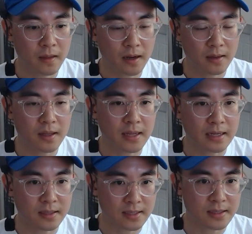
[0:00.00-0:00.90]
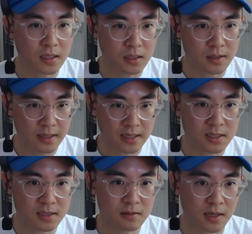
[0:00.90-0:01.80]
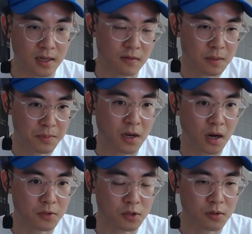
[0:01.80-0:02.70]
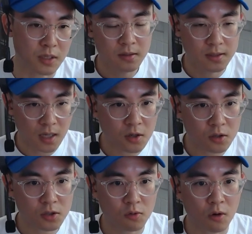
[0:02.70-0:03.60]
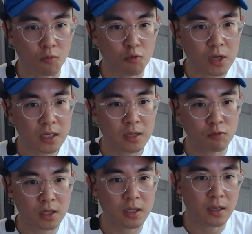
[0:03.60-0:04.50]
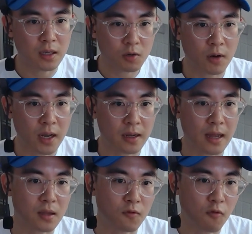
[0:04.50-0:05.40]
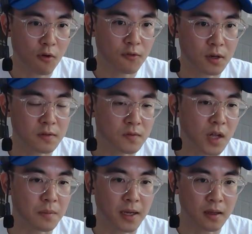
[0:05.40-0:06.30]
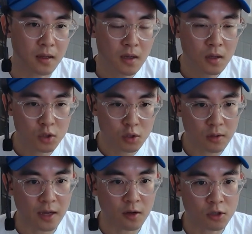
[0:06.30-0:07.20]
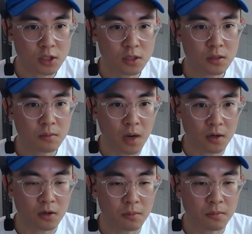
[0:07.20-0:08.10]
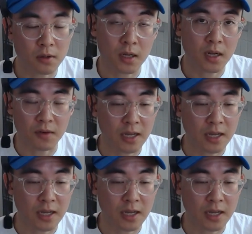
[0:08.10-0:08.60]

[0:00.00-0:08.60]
And I think that's like the next kind of like big opportunity. Designers who are really, really integrated at the forefront of developing new language model, not even